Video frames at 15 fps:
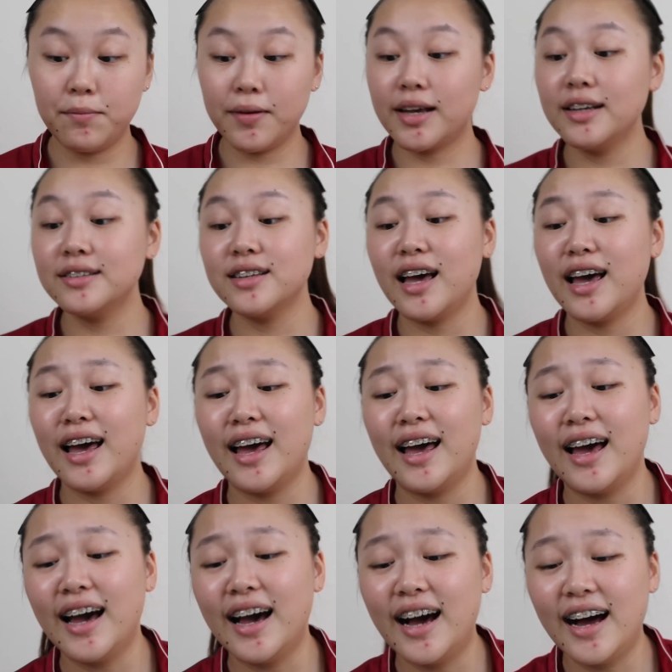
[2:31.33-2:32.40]
because
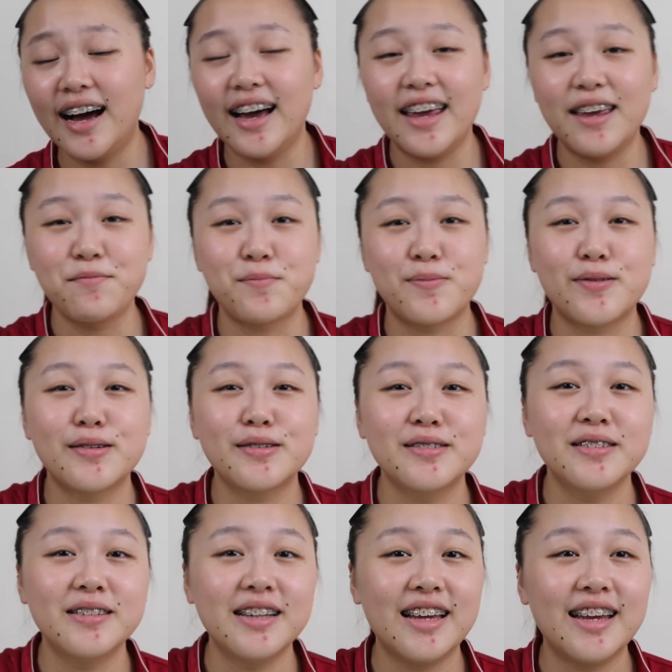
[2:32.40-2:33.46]
I
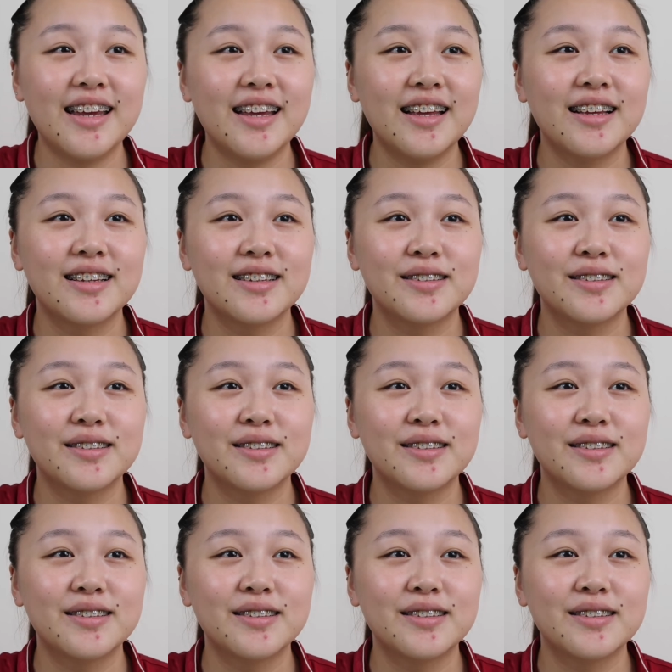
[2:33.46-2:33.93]
personally